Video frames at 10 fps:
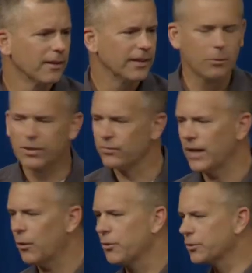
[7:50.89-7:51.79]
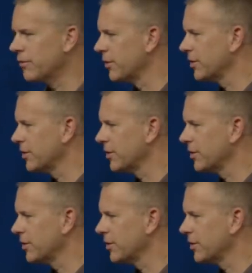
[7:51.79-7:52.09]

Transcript: They were the founders of the